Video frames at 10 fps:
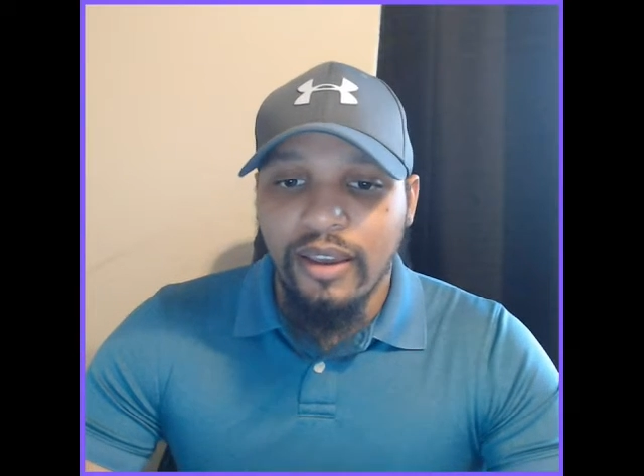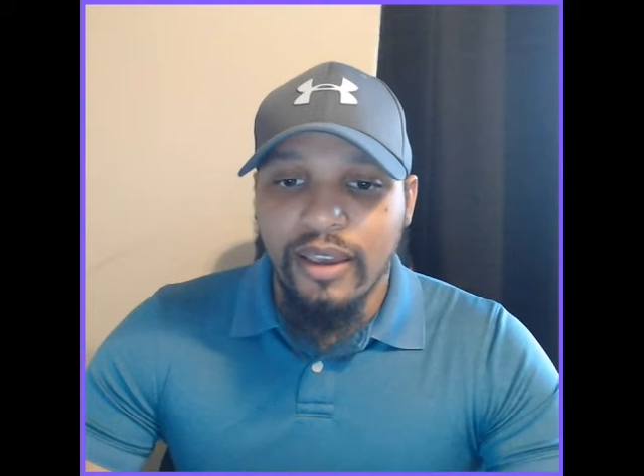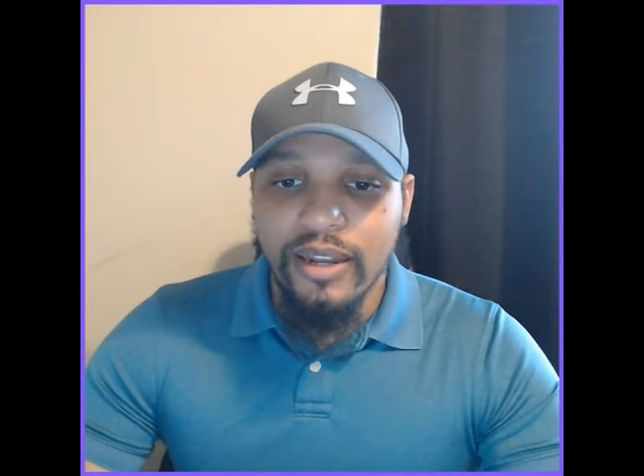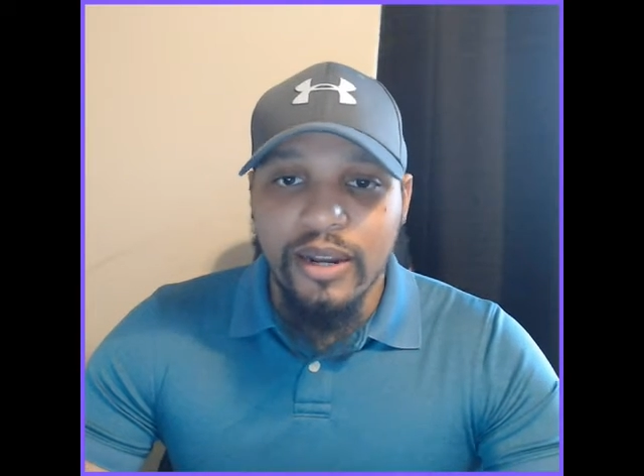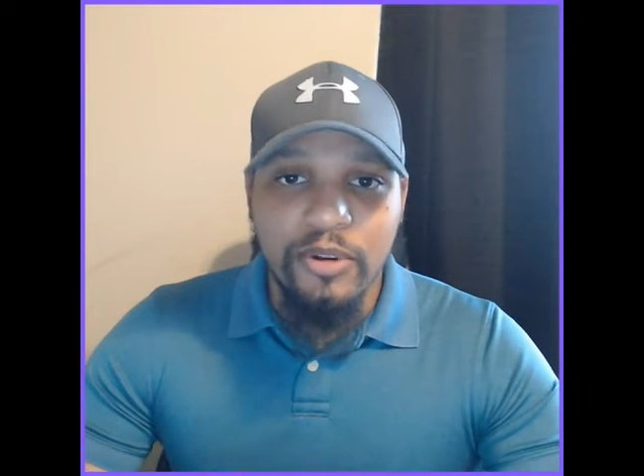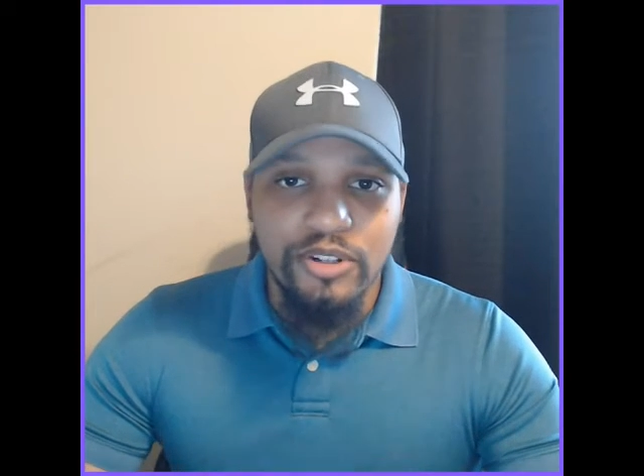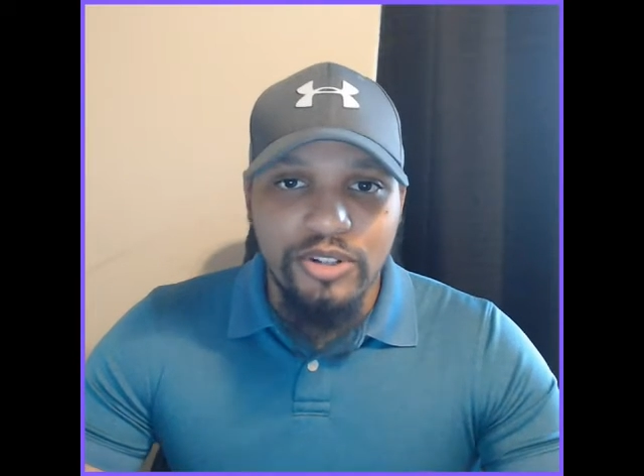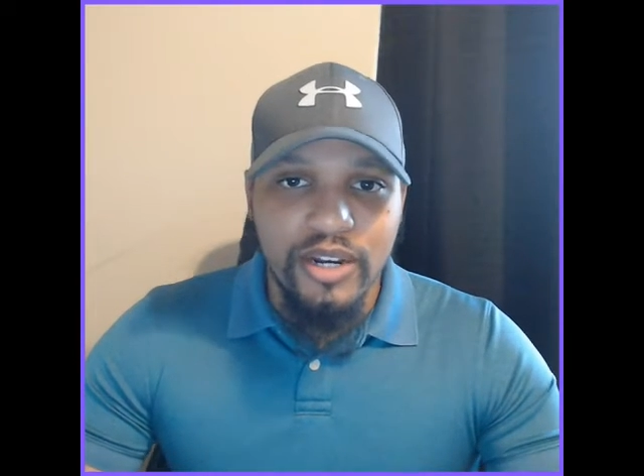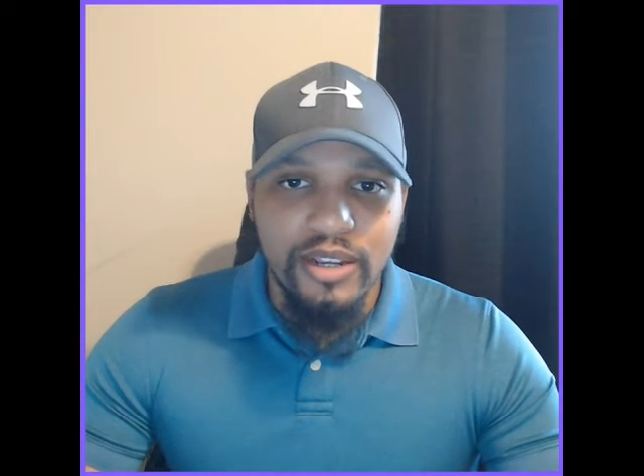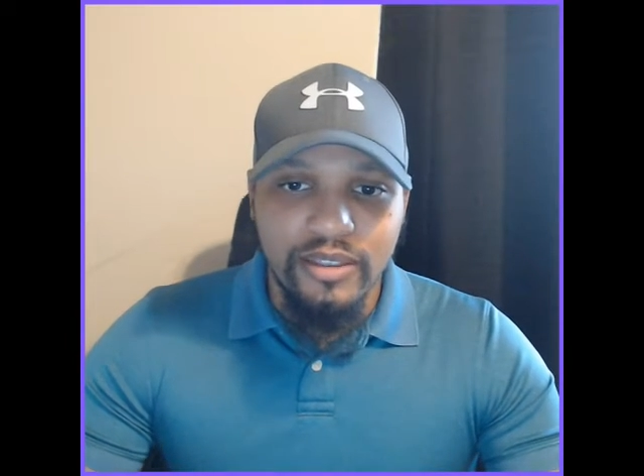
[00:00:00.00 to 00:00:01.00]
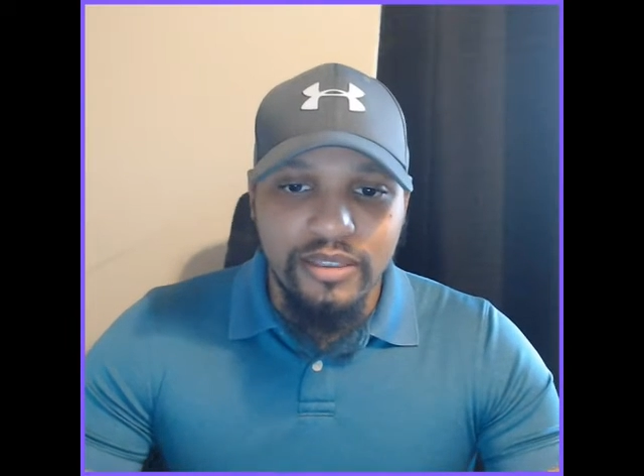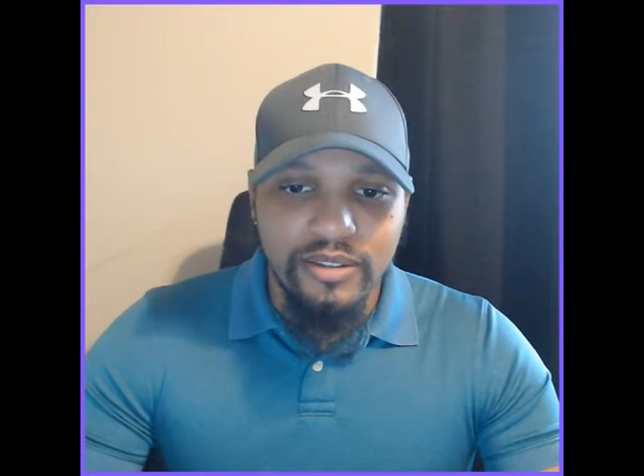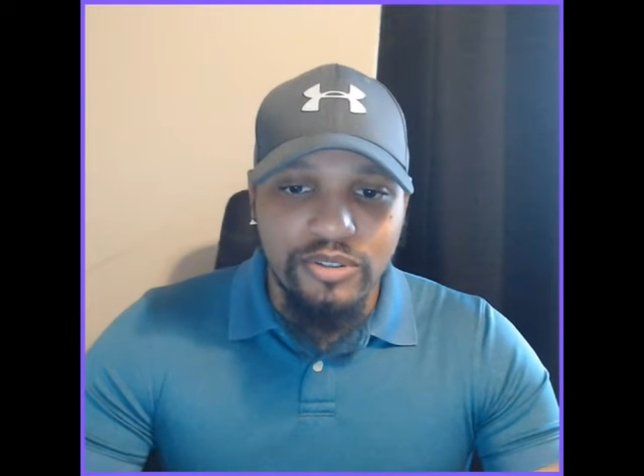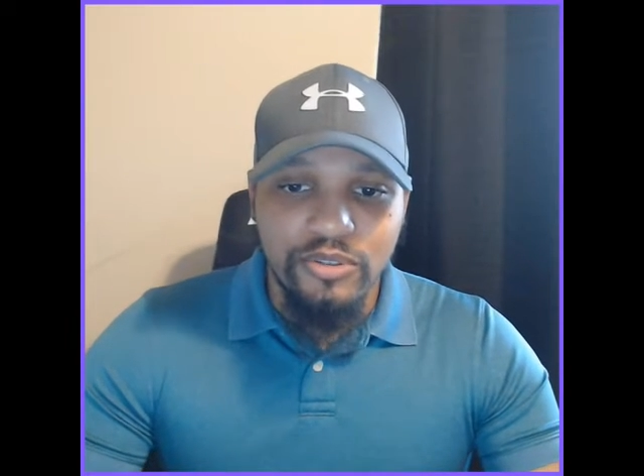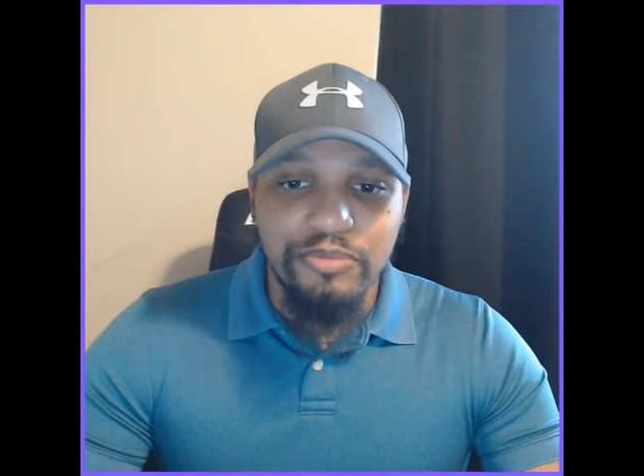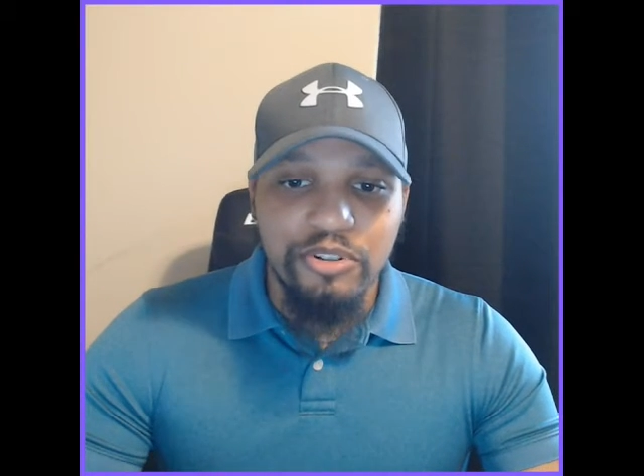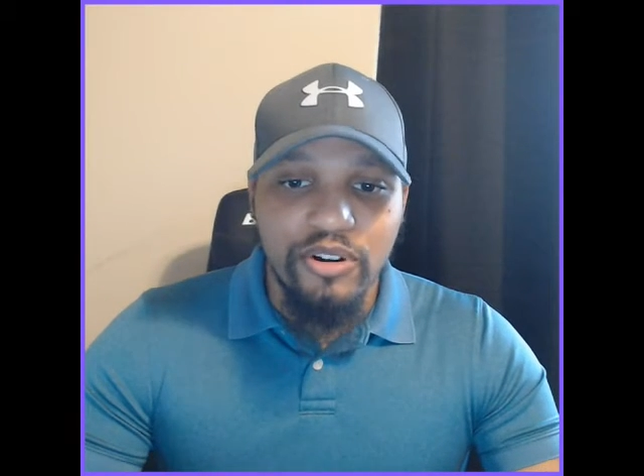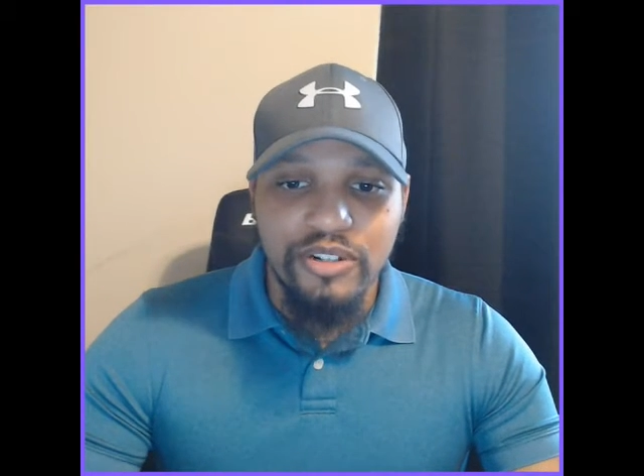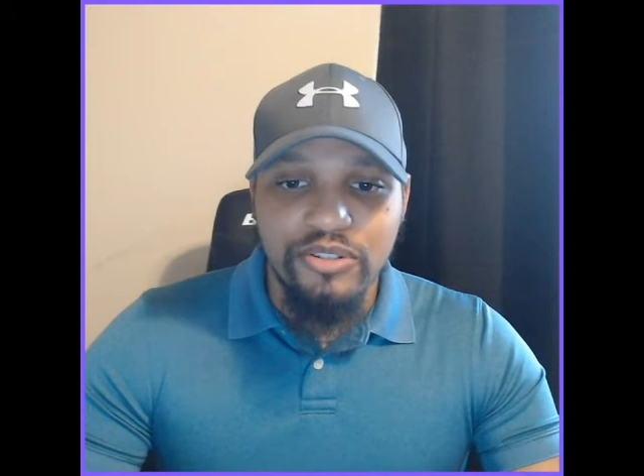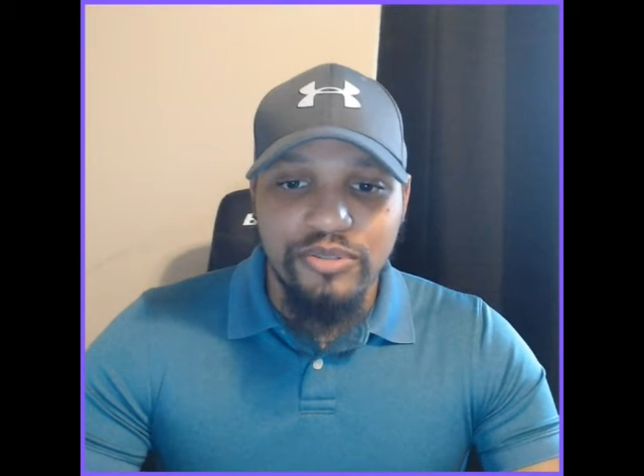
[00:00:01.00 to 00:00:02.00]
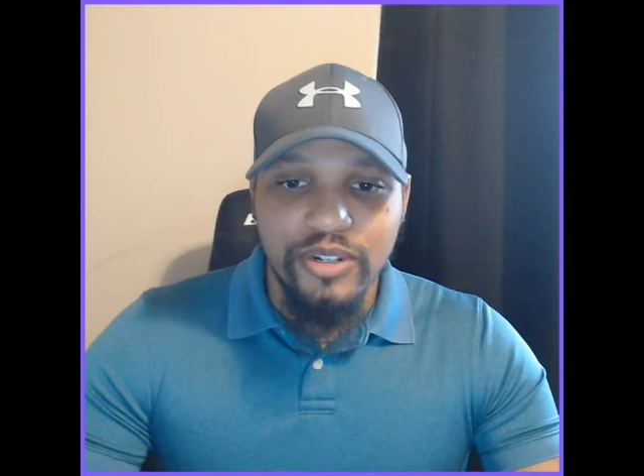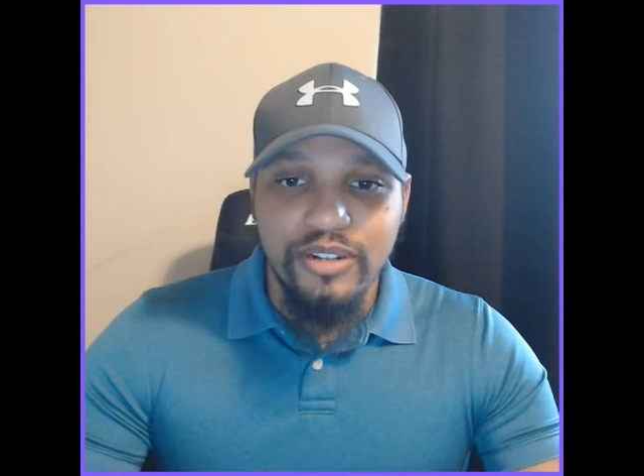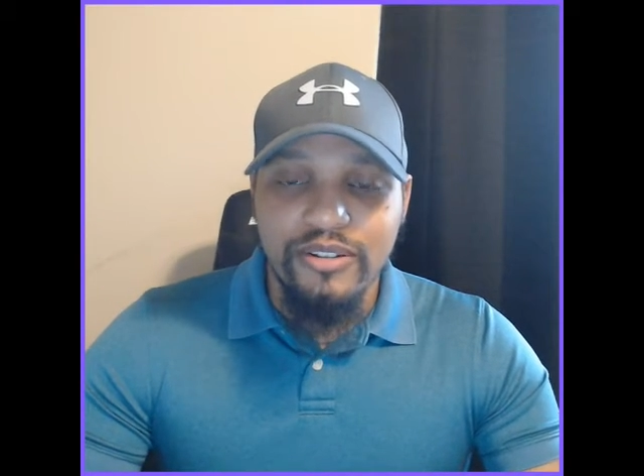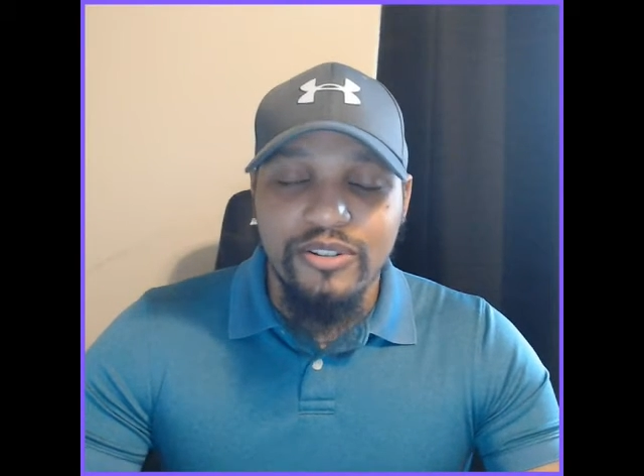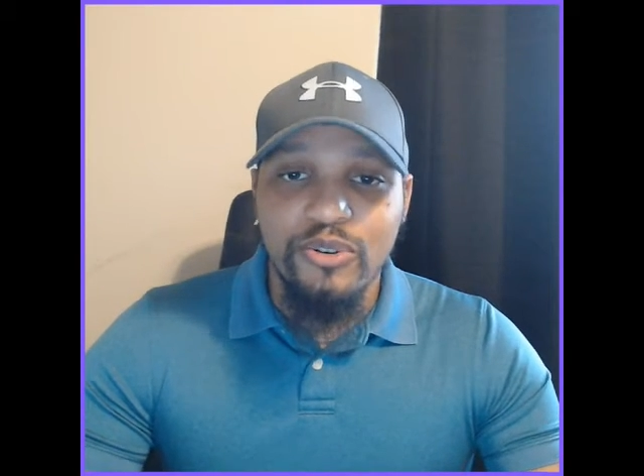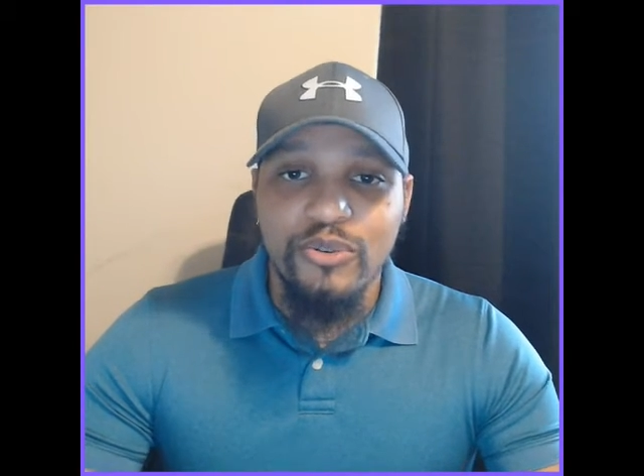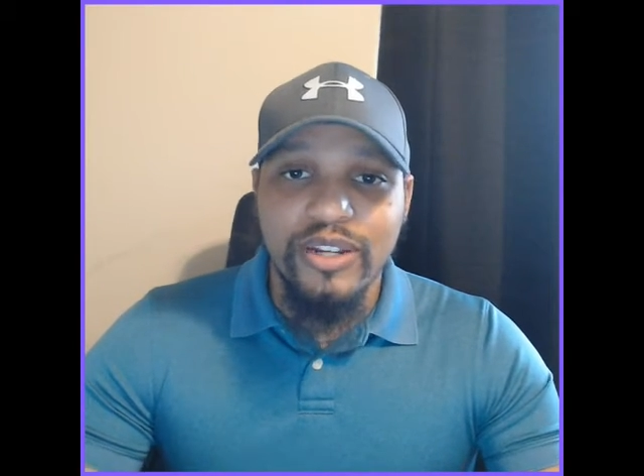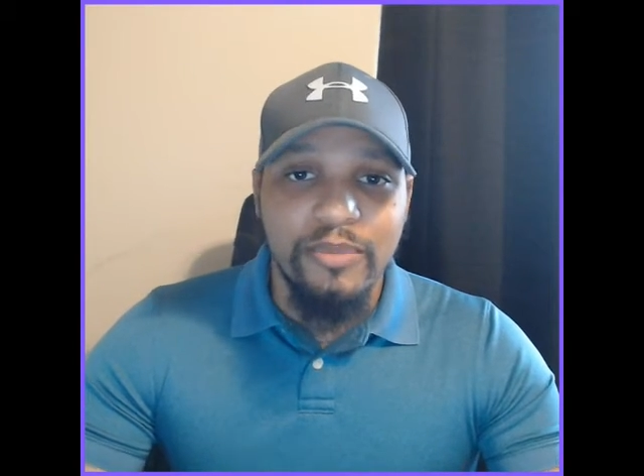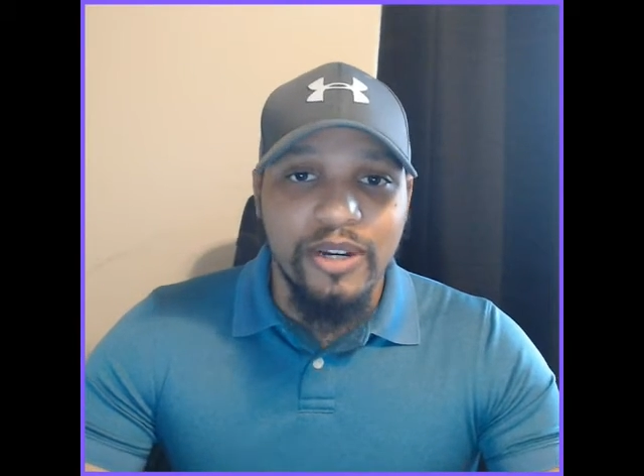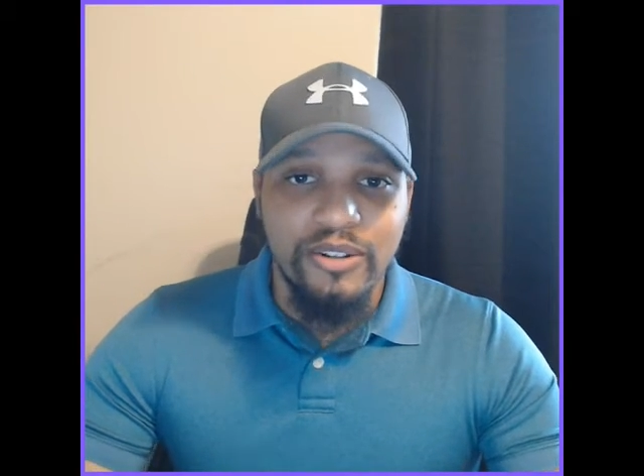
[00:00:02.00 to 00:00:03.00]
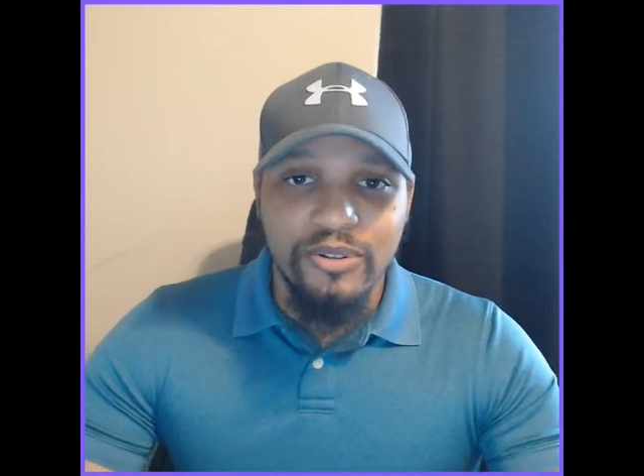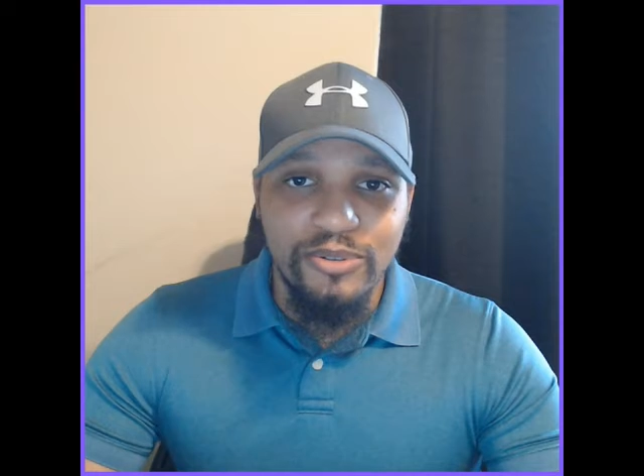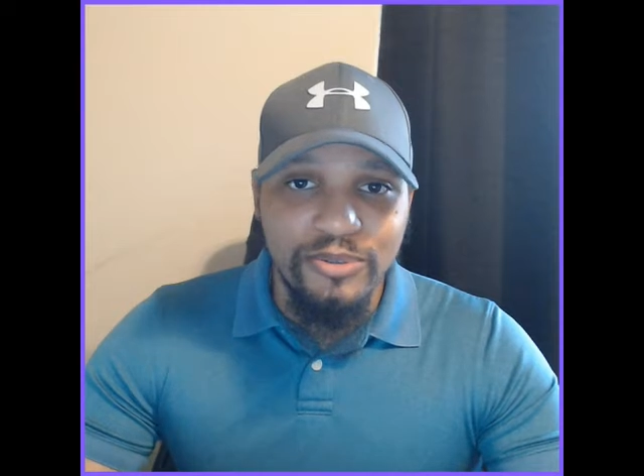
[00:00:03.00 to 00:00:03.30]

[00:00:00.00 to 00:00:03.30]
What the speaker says: And I'm going to try to get the scripture on the screen so anybody who